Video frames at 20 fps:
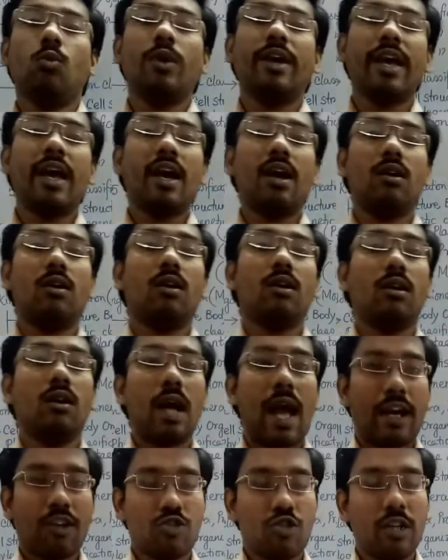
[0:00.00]
we
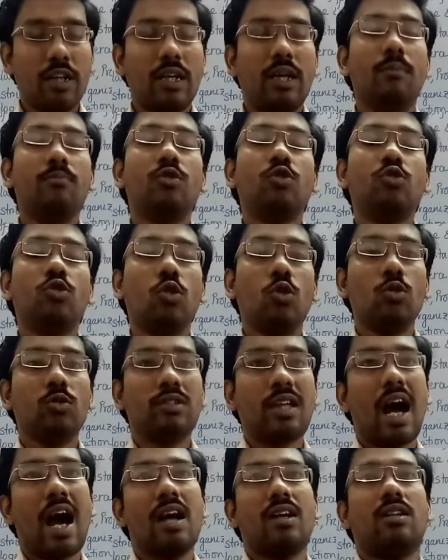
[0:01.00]
actually come to
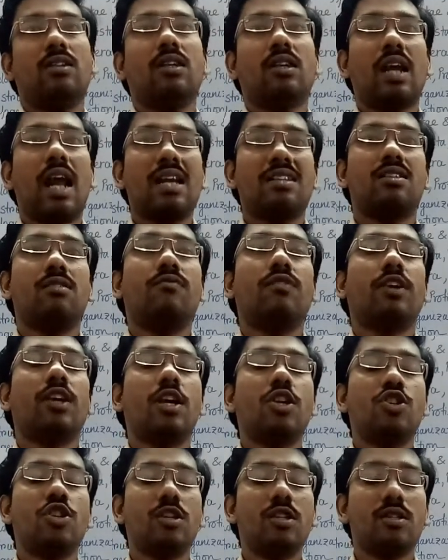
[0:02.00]
know that the
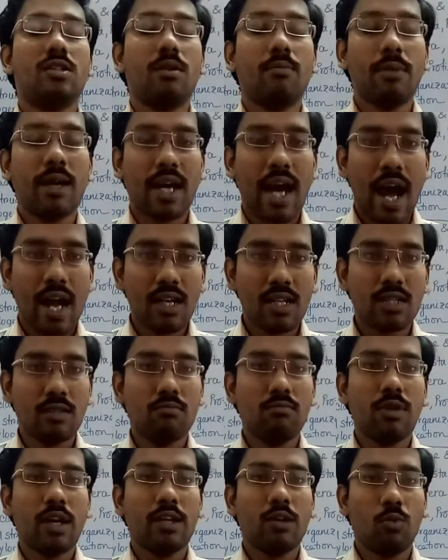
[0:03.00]
classification is the
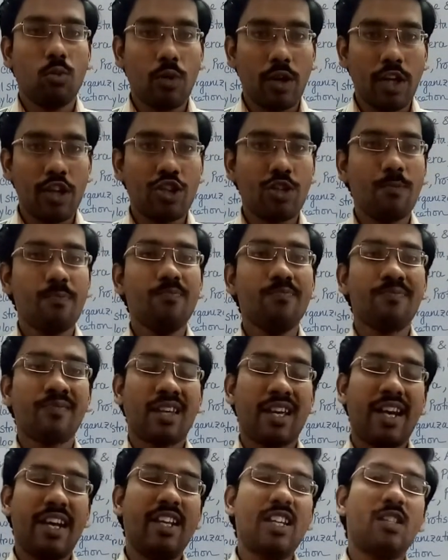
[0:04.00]
mechanism by which
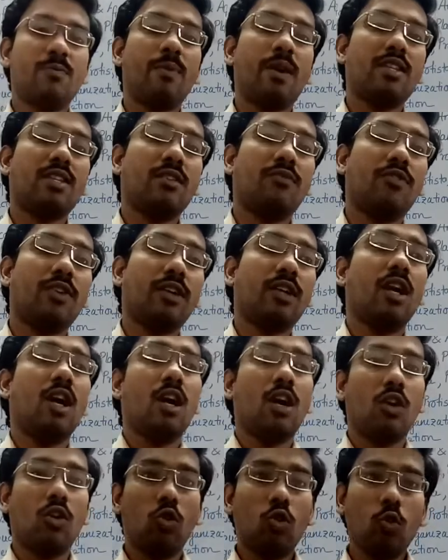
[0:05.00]
any
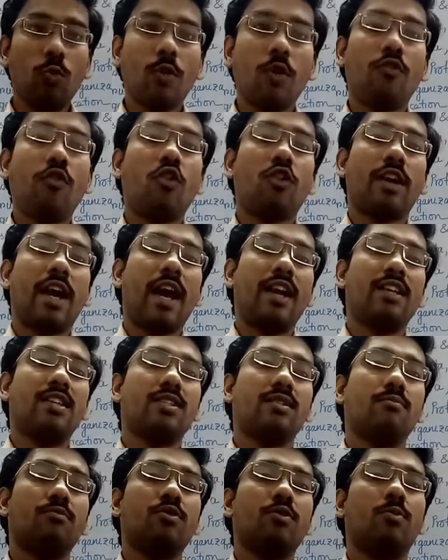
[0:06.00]
specific group of
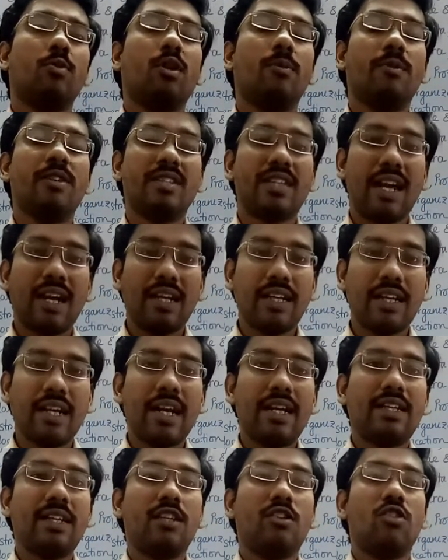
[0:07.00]
organisms will be
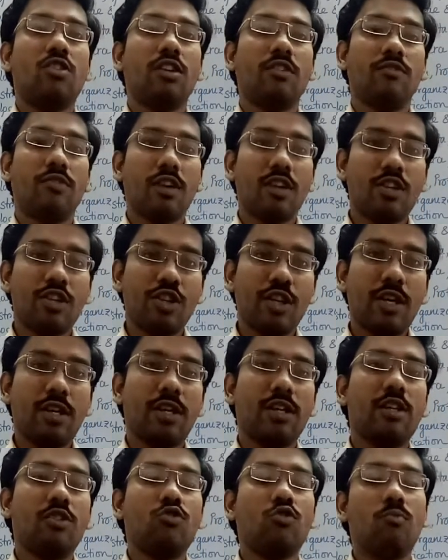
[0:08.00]
segregated or
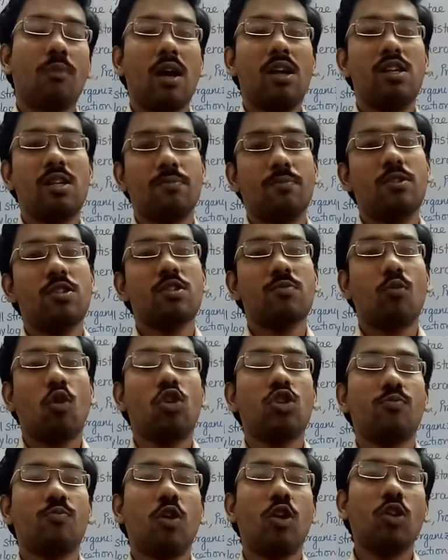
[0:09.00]
differentiated into multiple
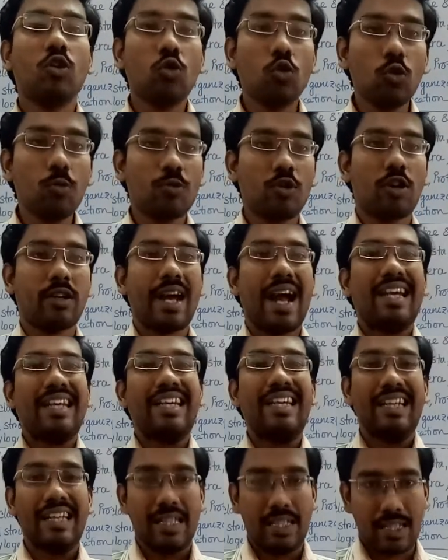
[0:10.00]
small groups or
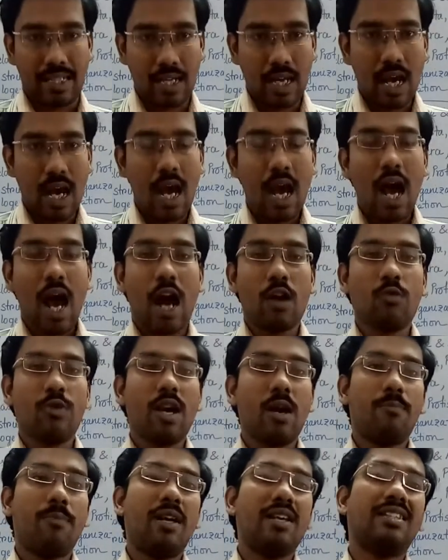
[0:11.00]
categories, and we
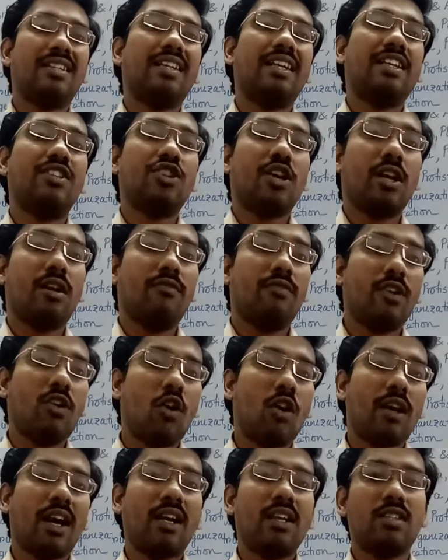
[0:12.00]
are placing each and every
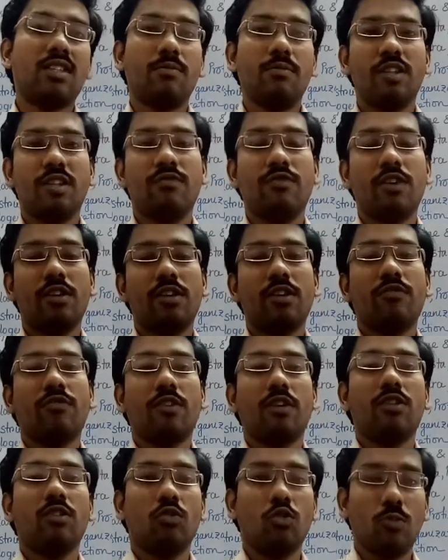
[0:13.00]
organism in different
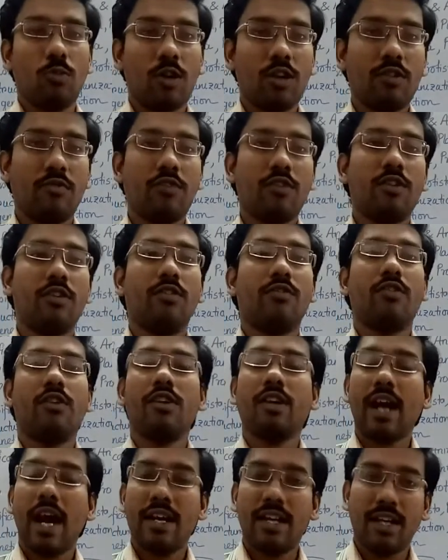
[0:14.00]
group or
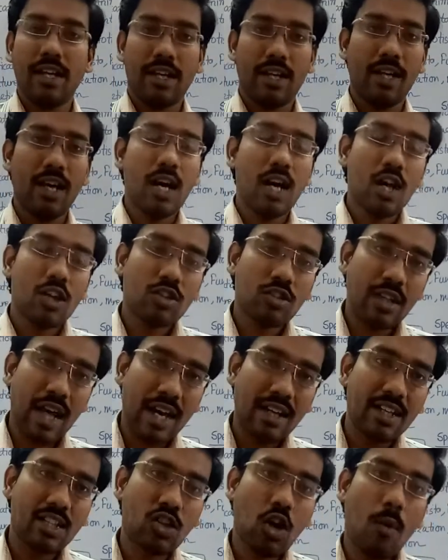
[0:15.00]
different category. So
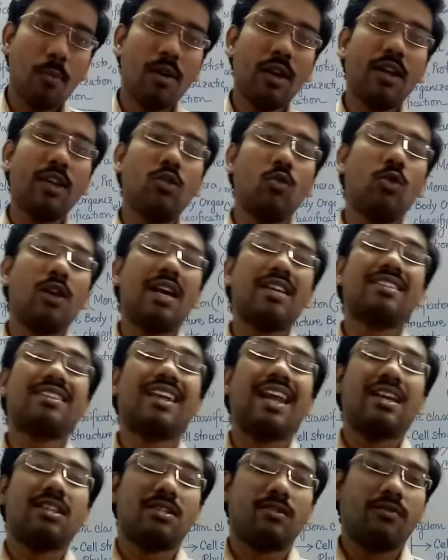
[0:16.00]
that is commonly known as
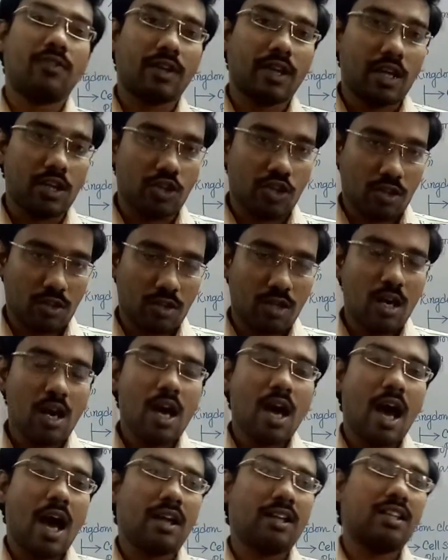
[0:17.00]
classification.
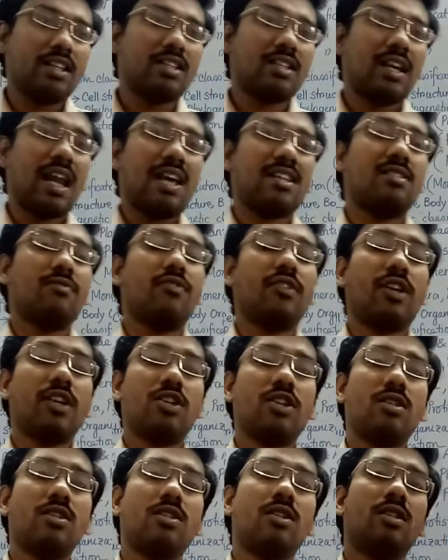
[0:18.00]
And this
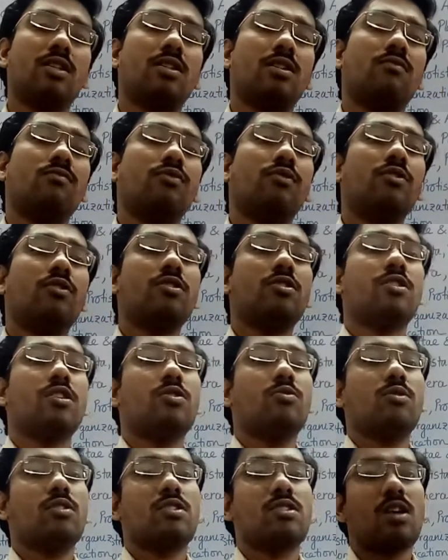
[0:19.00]
classification system, first
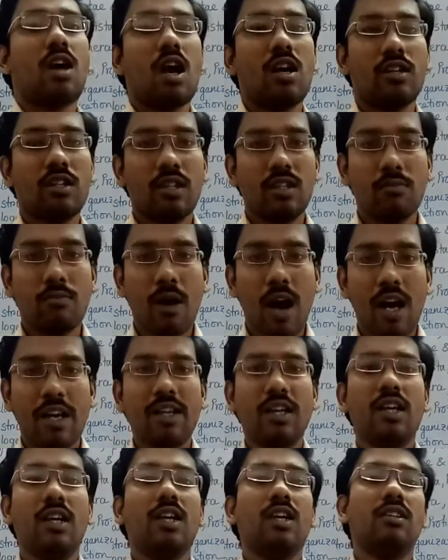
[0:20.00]
it was started by
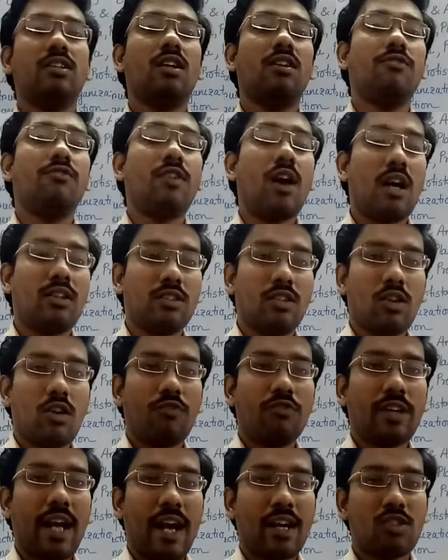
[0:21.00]
the father
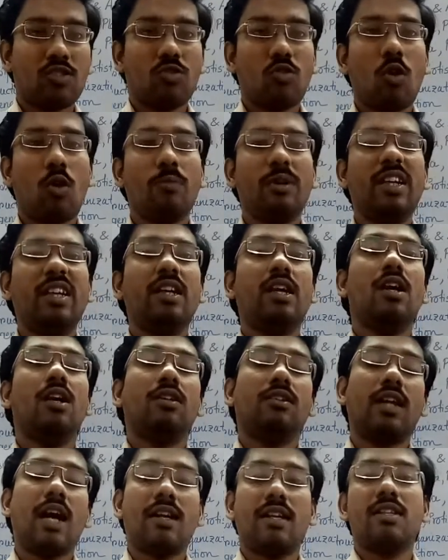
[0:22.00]
of
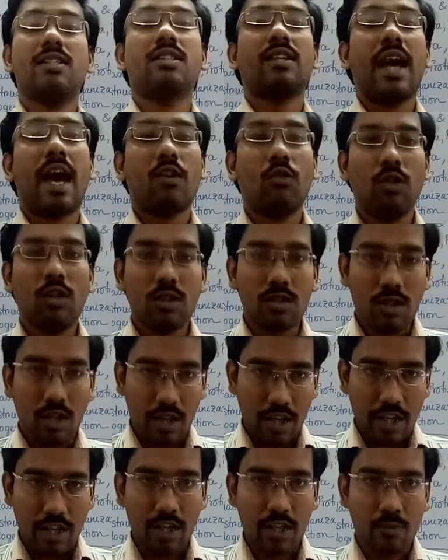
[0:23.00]
taxonomy, that is Carolus
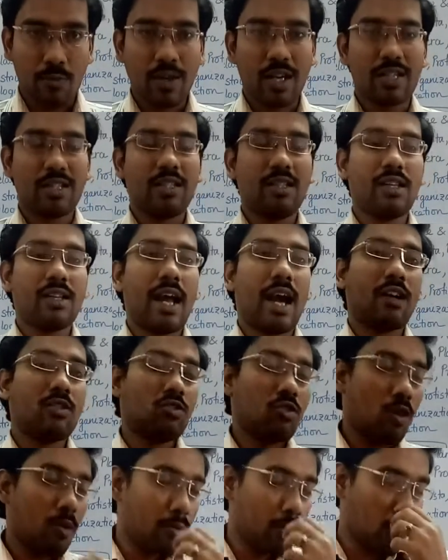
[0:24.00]
Linnaeus, because in the
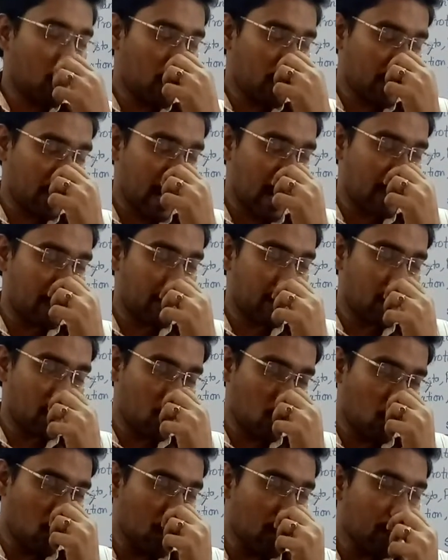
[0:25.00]
taxonomy only it has been
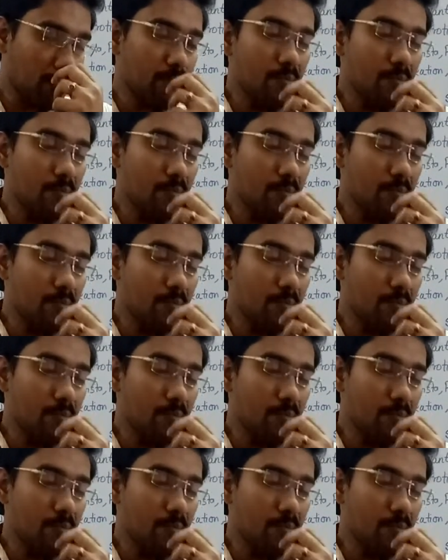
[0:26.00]
told